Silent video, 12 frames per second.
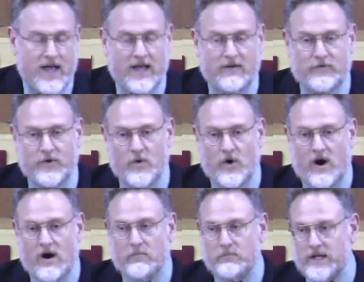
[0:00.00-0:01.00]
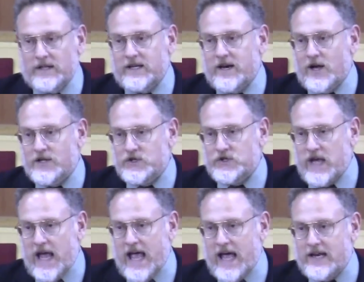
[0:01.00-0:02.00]
if you are building on
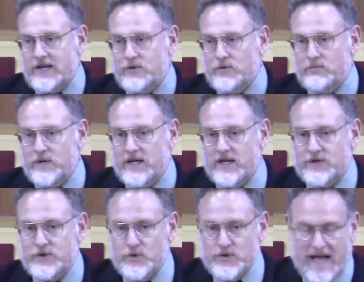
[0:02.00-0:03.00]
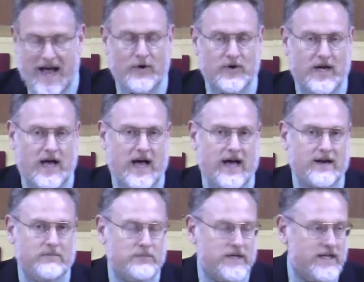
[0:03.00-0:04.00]
sand, you will begin to doubt
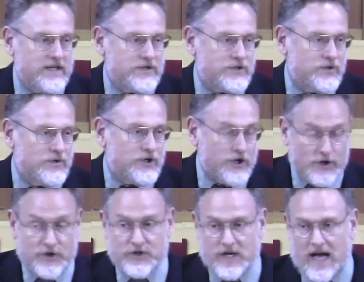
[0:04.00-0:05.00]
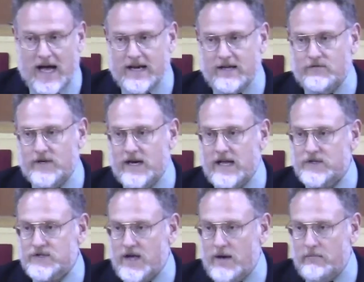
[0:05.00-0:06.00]
God and begin to curse God, even
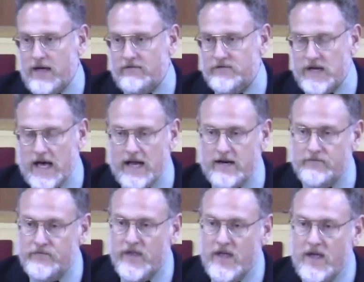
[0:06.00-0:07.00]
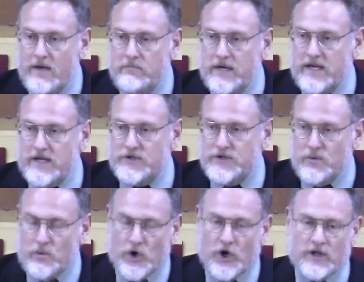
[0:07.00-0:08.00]
as some have done because the
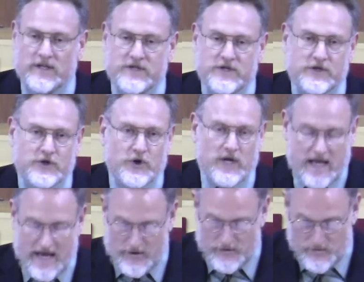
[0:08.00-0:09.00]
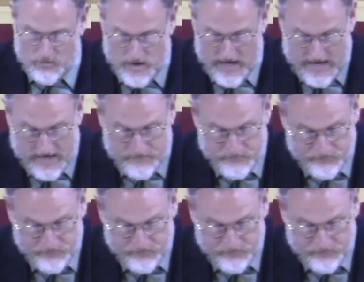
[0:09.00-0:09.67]
world isn't turning out the way